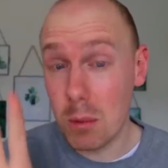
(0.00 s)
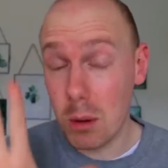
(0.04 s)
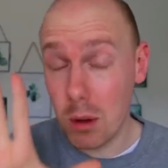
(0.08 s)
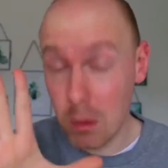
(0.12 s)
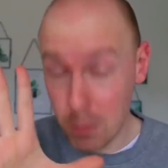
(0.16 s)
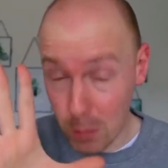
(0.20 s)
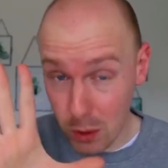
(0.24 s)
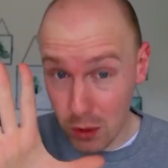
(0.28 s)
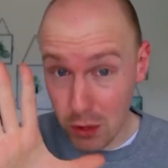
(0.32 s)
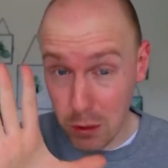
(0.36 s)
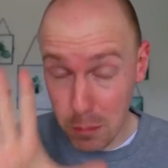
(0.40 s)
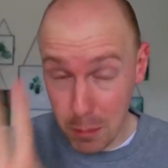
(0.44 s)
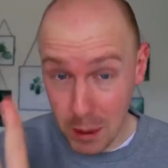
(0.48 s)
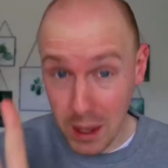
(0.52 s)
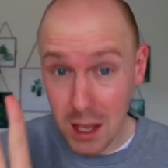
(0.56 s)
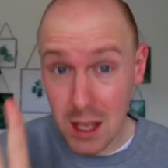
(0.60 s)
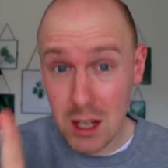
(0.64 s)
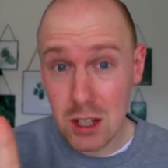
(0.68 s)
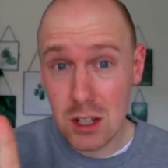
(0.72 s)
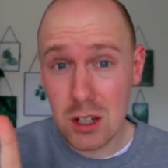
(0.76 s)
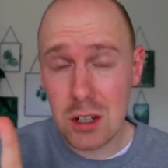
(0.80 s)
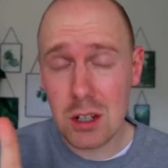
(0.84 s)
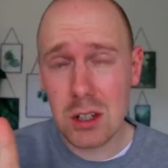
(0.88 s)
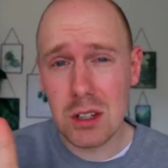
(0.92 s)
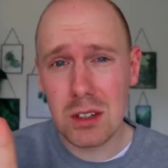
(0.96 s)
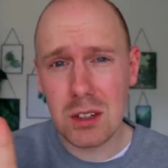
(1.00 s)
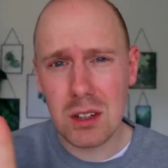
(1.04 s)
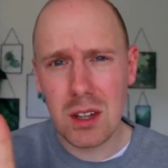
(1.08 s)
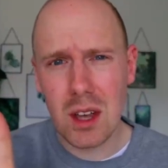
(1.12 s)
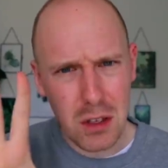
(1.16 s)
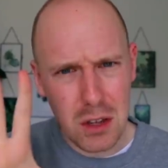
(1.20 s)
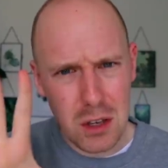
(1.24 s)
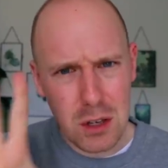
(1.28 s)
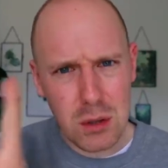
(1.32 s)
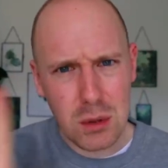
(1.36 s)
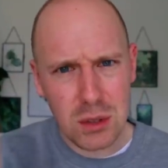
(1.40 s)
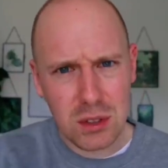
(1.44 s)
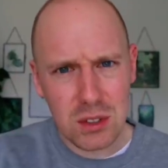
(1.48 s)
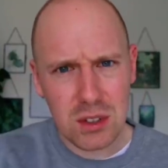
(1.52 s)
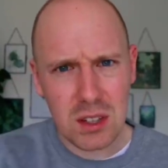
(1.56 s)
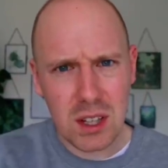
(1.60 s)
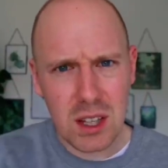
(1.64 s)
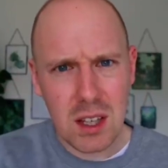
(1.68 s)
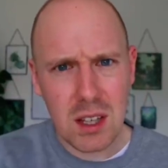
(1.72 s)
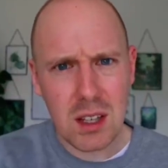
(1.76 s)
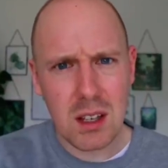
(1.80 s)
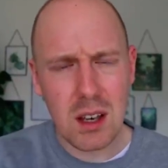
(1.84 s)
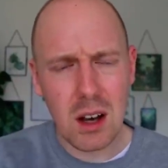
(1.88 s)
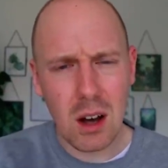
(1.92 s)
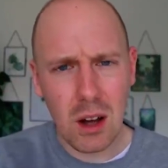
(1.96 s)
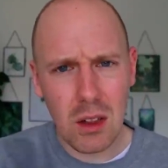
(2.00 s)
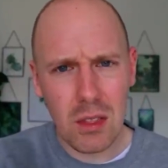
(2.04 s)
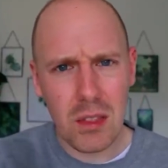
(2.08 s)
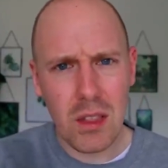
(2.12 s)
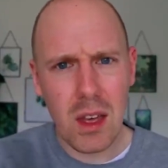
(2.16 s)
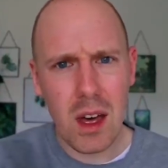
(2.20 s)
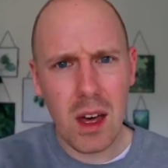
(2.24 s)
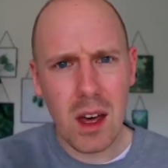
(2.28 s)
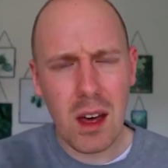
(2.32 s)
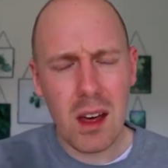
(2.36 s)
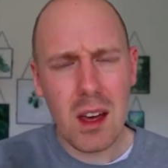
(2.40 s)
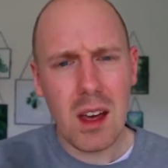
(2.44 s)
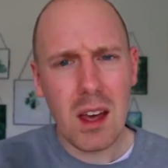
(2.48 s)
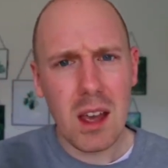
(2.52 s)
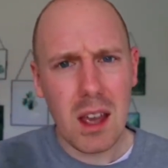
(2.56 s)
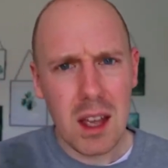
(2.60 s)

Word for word: but, but the pictures that you see on their